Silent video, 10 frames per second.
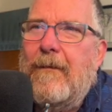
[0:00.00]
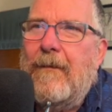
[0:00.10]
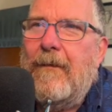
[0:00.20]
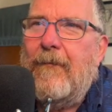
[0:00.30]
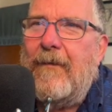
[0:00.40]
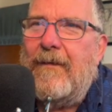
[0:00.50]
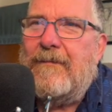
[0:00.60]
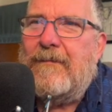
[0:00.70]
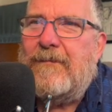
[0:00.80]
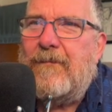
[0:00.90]
all right,
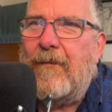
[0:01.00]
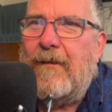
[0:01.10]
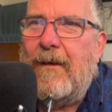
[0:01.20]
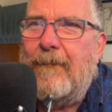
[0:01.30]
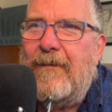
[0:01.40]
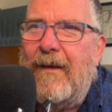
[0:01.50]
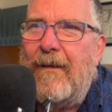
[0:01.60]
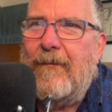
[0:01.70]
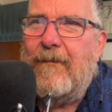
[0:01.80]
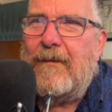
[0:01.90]
it's starting to come
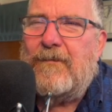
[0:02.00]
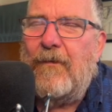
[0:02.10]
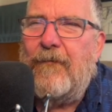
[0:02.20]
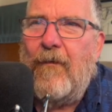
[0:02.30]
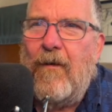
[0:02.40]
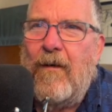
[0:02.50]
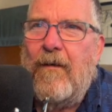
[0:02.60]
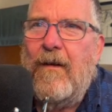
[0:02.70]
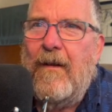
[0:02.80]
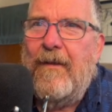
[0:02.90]
together. Now, so
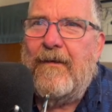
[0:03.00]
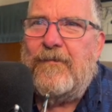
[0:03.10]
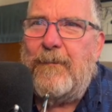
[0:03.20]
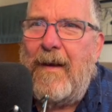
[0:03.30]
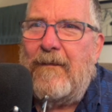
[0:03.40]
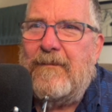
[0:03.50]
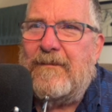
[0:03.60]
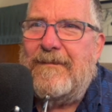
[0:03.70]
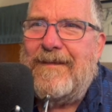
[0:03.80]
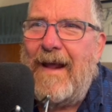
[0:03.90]
far, the spout
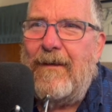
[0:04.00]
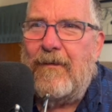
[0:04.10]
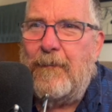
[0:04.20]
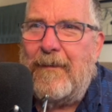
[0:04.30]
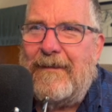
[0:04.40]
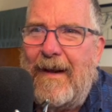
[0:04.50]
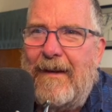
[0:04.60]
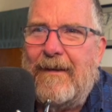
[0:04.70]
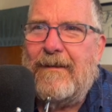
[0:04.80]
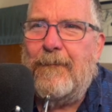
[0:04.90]
does not look
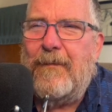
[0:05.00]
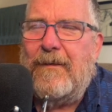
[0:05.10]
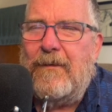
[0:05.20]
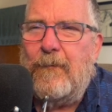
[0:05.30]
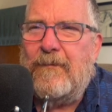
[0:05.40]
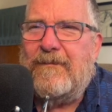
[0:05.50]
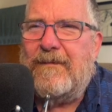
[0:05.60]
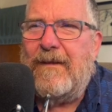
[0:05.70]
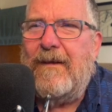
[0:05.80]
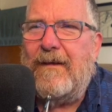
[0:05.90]
metallic, but you will
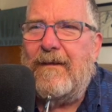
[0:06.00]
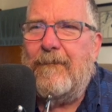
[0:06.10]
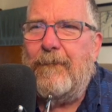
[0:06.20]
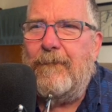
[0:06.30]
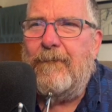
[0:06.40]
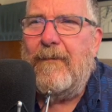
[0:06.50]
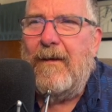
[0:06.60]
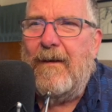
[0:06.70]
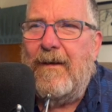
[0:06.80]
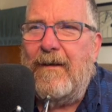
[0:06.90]
see that
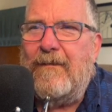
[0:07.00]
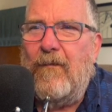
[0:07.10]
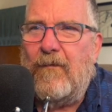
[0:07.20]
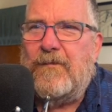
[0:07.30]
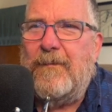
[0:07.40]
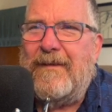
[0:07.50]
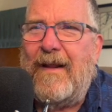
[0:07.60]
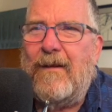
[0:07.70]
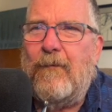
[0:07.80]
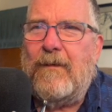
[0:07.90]
it looks
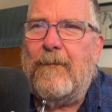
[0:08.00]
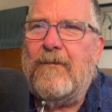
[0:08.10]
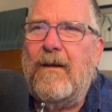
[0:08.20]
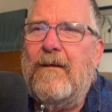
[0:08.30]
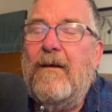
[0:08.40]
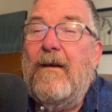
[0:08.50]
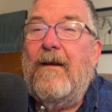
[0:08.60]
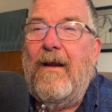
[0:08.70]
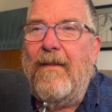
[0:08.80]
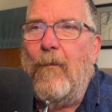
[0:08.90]
metallic when I'm done.
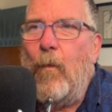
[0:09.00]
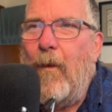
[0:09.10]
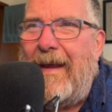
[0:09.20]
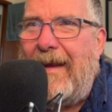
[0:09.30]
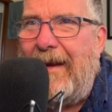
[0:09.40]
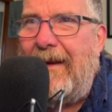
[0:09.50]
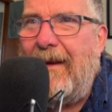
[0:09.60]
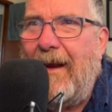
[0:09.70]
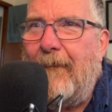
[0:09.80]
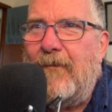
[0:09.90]
And the
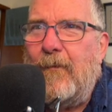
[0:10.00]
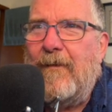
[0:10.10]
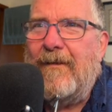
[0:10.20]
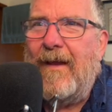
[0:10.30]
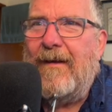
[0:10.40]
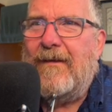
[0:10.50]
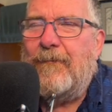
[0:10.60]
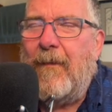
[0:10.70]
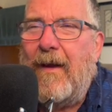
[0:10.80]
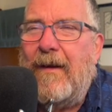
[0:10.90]
way I'm doing that
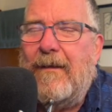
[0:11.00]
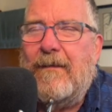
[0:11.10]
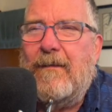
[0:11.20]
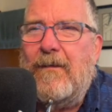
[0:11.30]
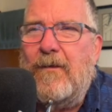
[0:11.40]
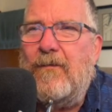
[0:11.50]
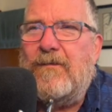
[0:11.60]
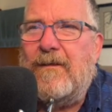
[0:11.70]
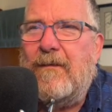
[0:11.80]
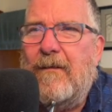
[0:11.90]
is by
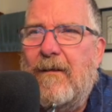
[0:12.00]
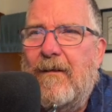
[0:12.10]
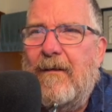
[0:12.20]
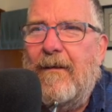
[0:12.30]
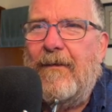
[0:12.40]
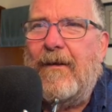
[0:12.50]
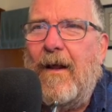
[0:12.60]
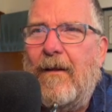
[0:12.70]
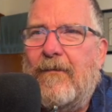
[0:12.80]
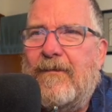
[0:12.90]
using the
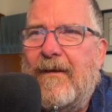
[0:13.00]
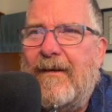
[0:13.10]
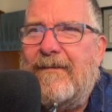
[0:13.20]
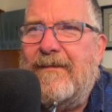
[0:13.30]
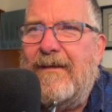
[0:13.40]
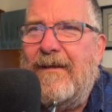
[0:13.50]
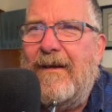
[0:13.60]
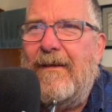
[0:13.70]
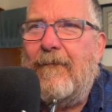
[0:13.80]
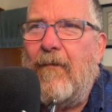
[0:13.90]
colors that I
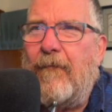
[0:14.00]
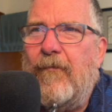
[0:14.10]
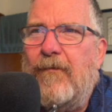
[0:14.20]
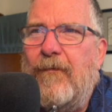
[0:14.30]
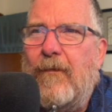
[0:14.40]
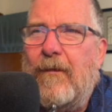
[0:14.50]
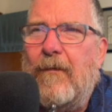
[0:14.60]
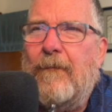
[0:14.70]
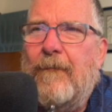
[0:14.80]
see in the reference photo.